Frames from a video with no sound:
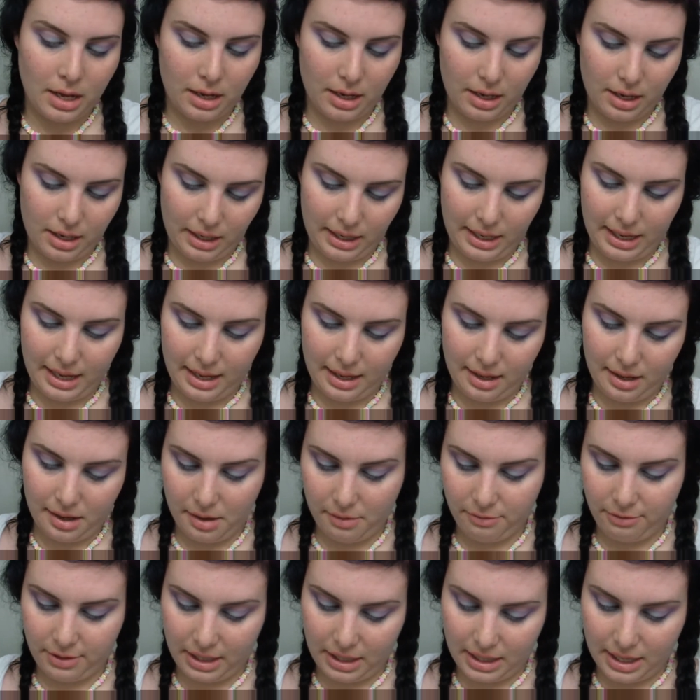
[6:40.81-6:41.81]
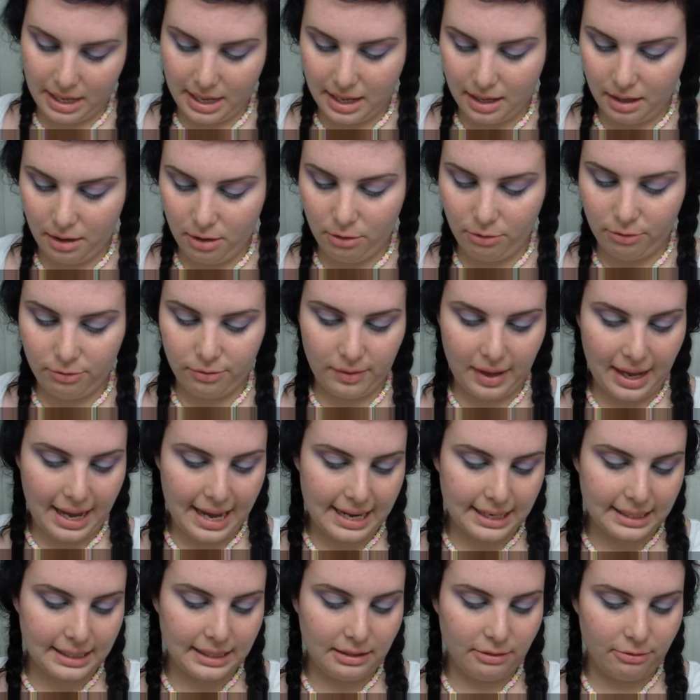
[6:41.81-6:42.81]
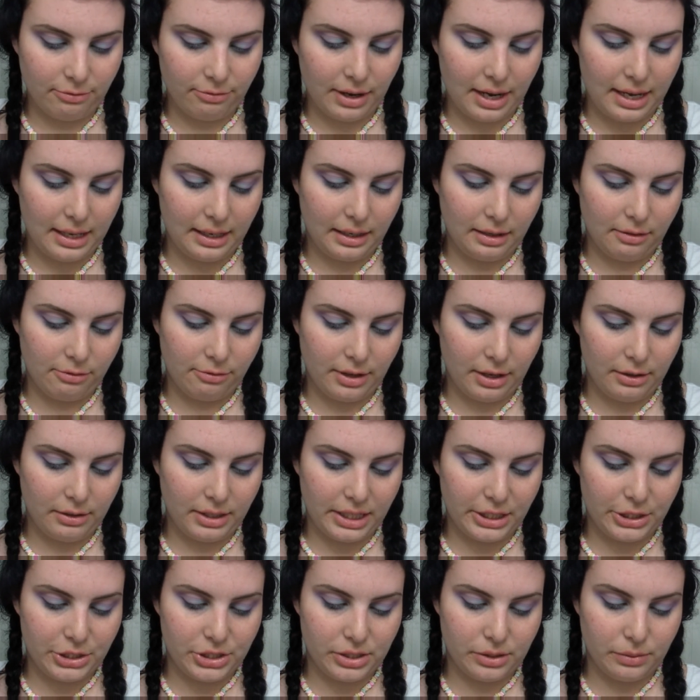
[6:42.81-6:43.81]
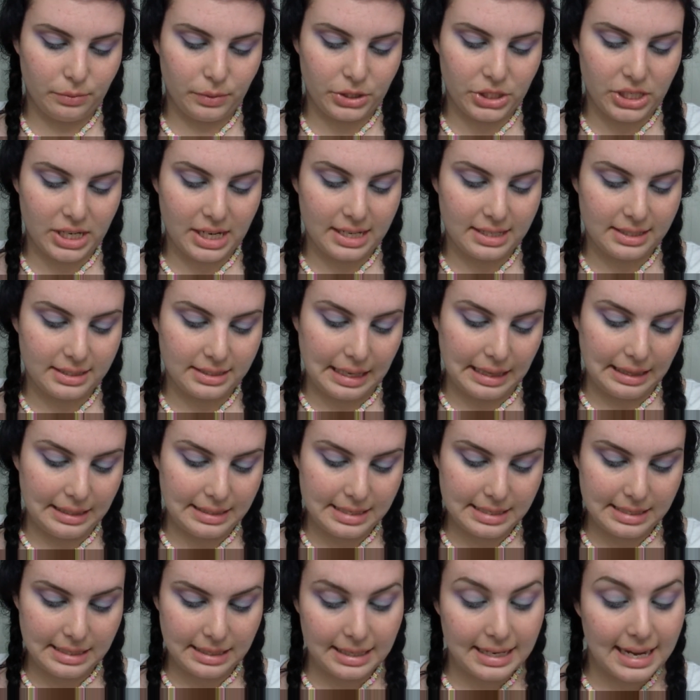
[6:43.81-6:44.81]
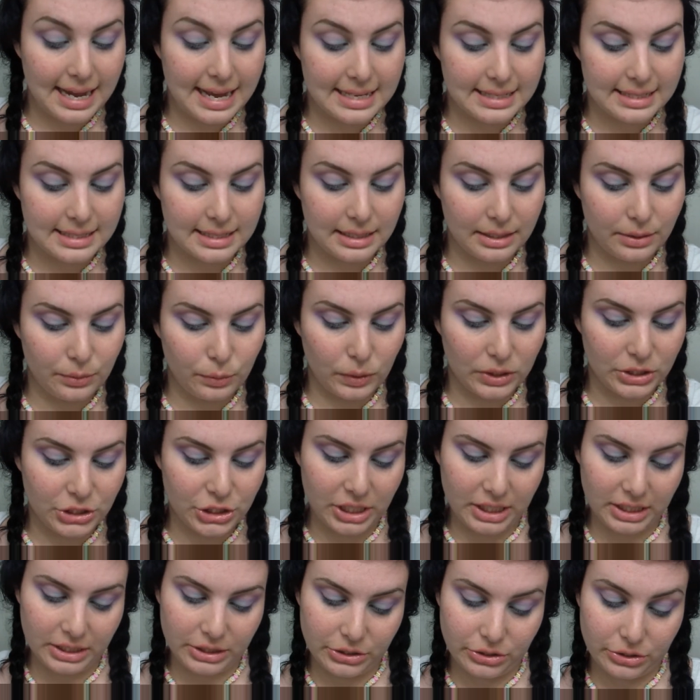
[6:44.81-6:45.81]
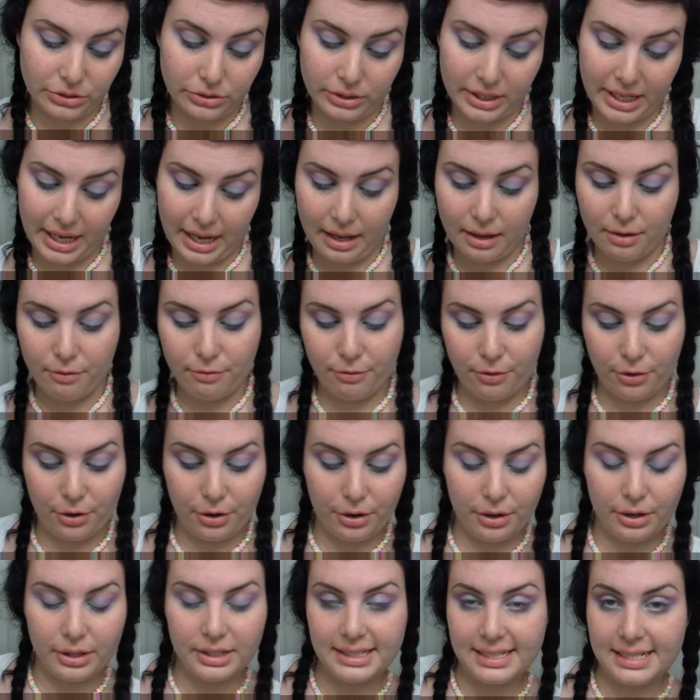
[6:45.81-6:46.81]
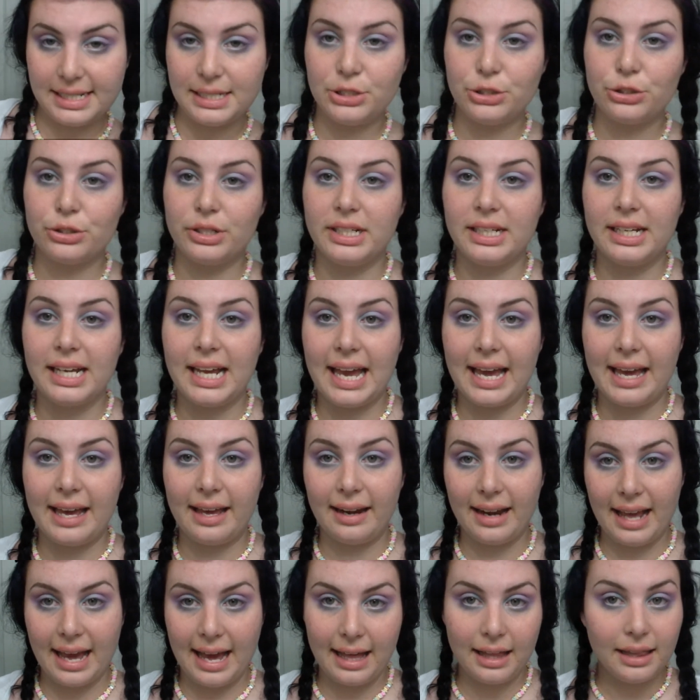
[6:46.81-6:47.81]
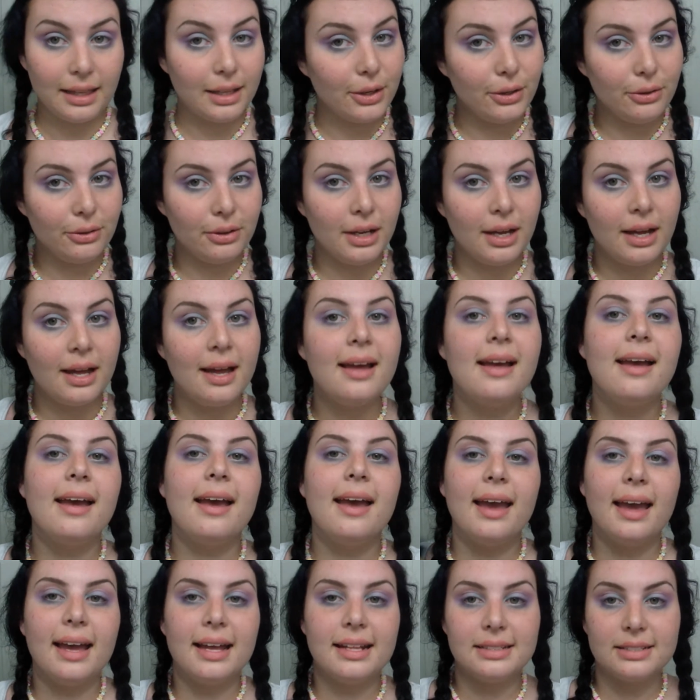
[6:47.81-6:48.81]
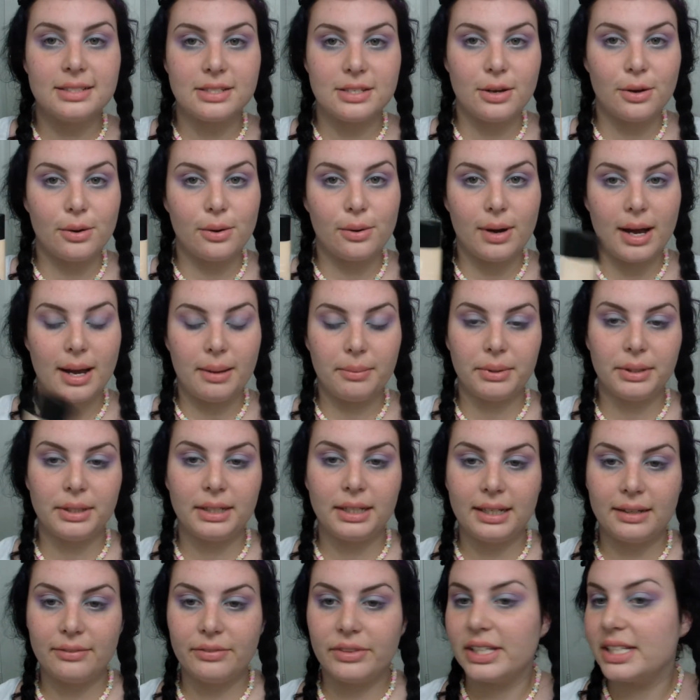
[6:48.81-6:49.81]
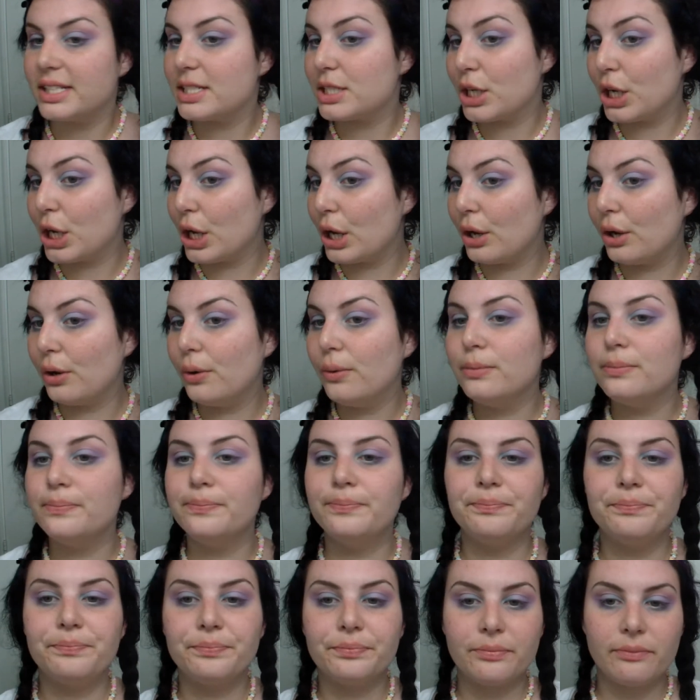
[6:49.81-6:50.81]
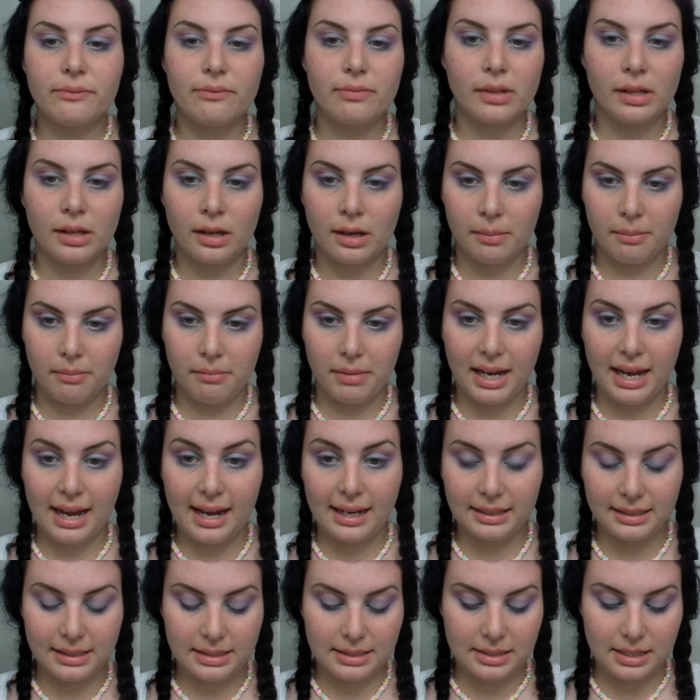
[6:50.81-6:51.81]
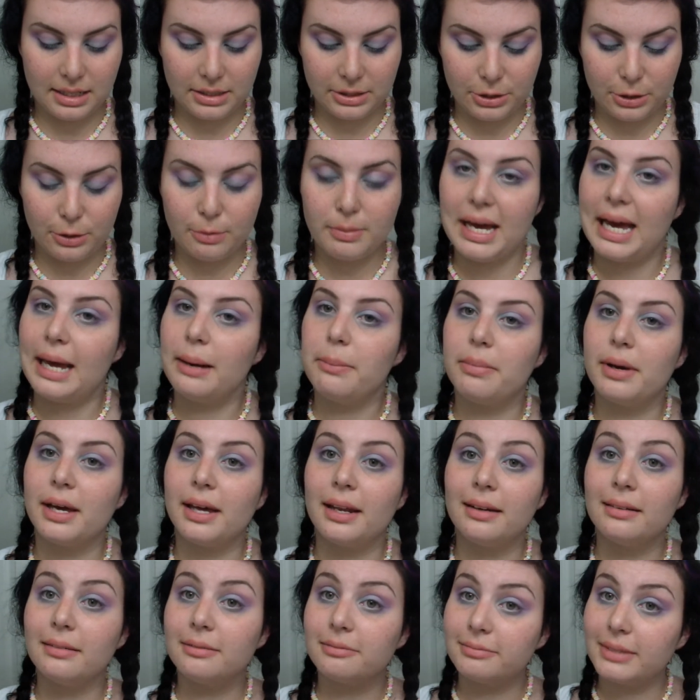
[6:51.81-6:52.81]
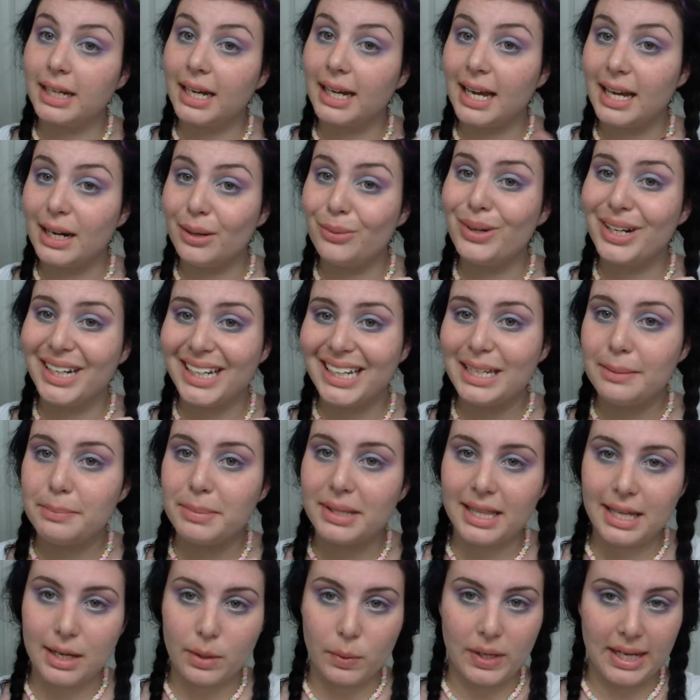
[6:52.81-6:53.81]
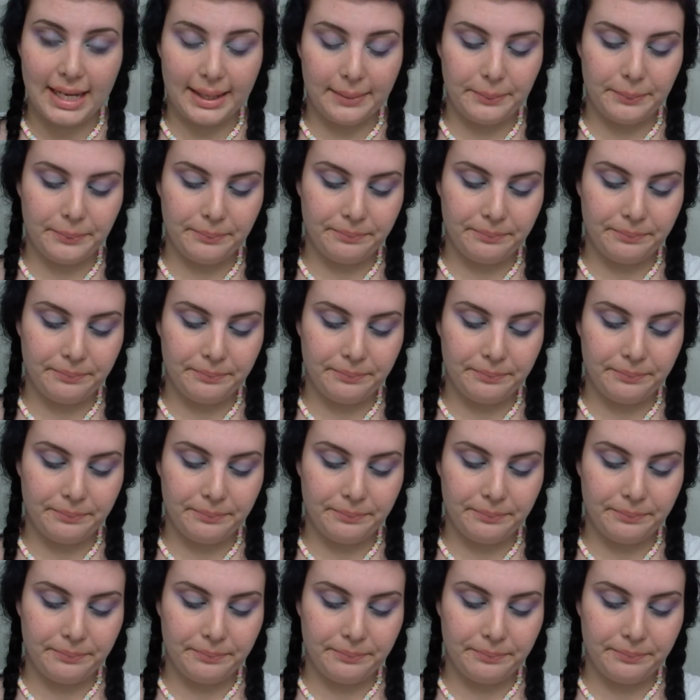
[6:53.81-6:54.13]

I have an e.l.f. Acne Fighting Foundation, which has salicylic acid, witch hazel, camphor, tea tree, and aloe. And so I'm going to give this a go. My acne is not too bad, but I kind of want to keep it that way.